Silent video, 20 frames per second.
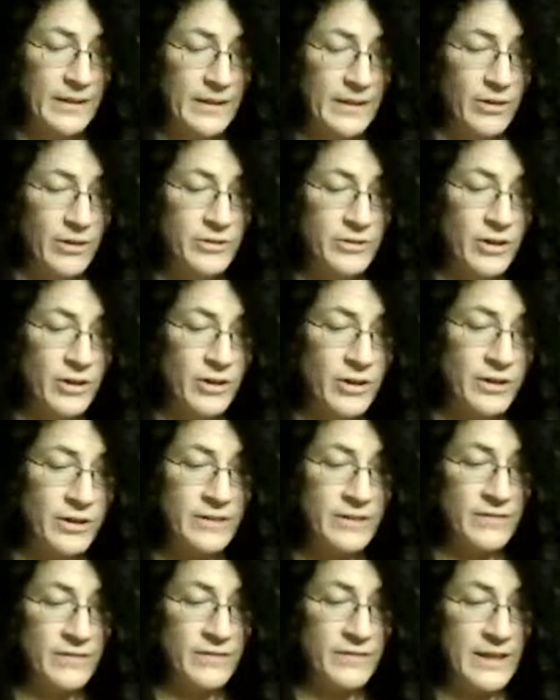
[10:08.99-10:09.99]
Her
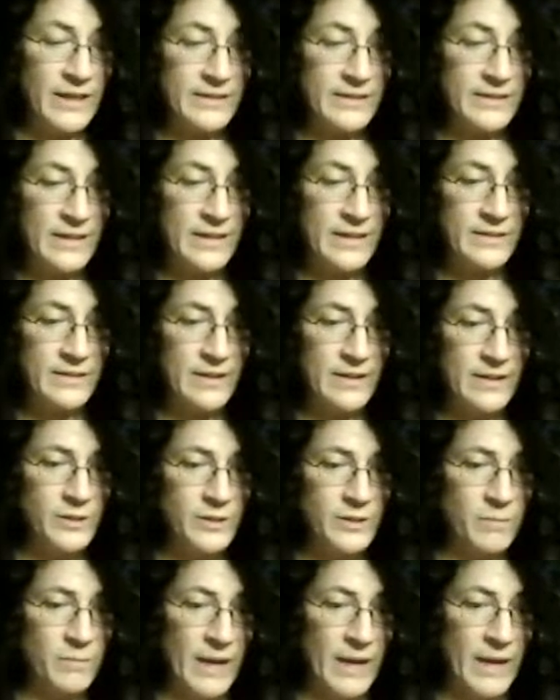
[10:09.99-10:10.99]
darkened face had such
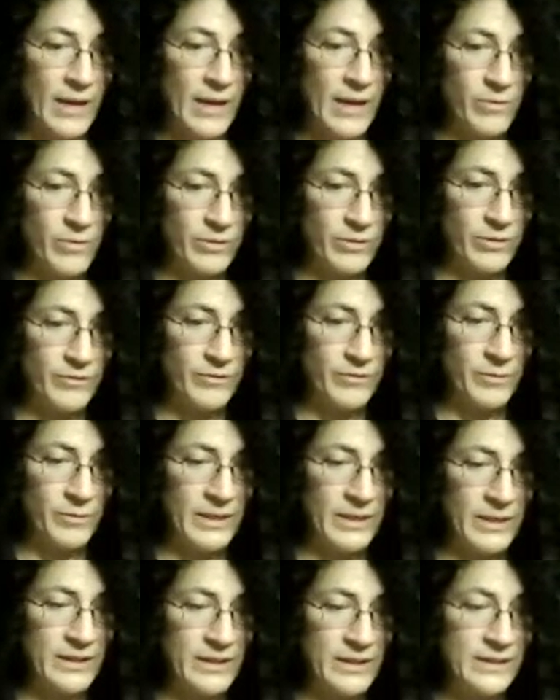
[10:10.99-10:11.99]
power over
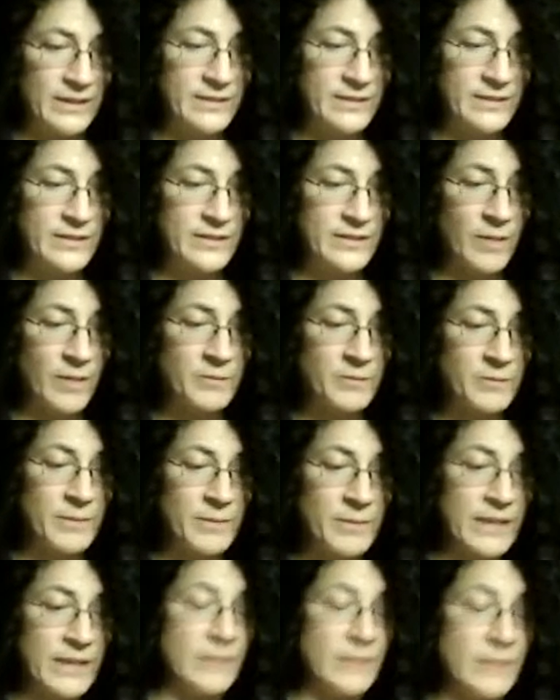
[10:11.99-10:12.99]
me that it stopped me
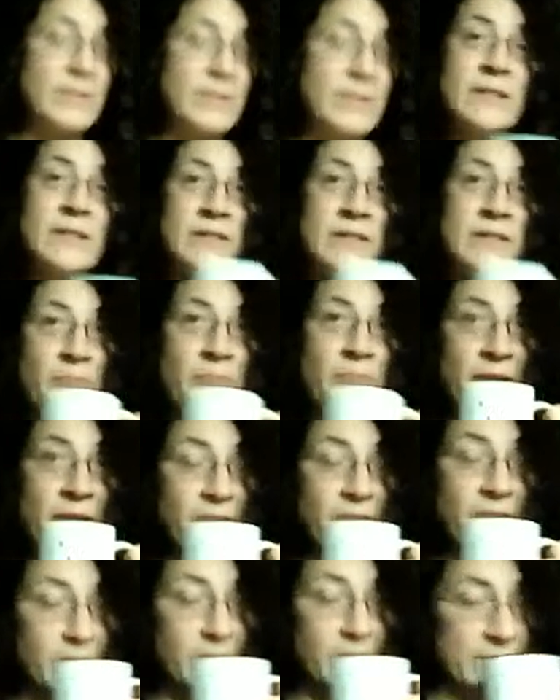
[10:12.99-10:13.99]
in the midst of my
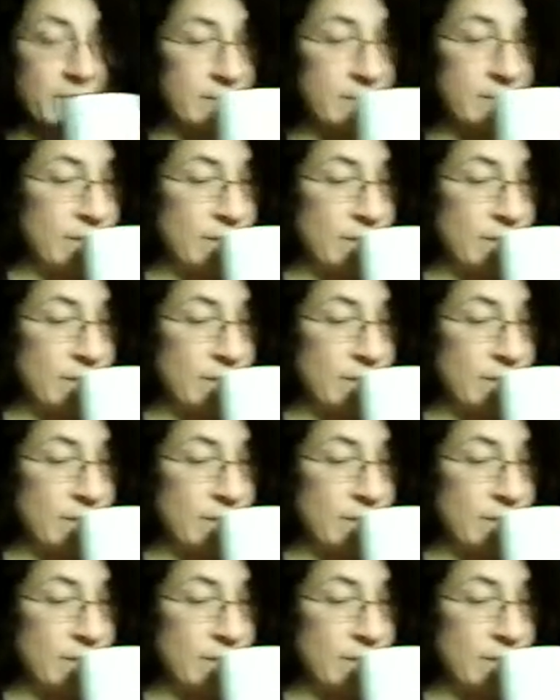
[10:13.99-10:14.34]
vehemence.